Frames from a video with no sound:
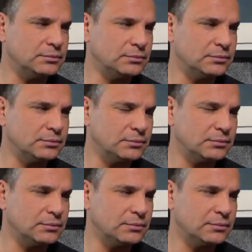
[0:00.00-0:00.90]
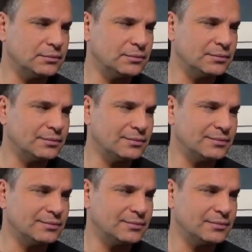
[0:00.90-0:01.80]

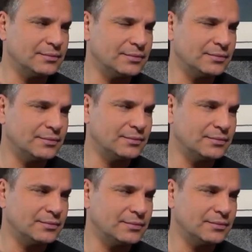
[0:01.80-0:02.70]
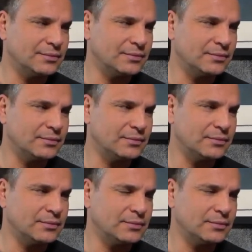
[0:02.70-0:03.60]

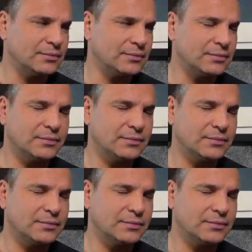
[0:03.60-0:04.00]
[no speech]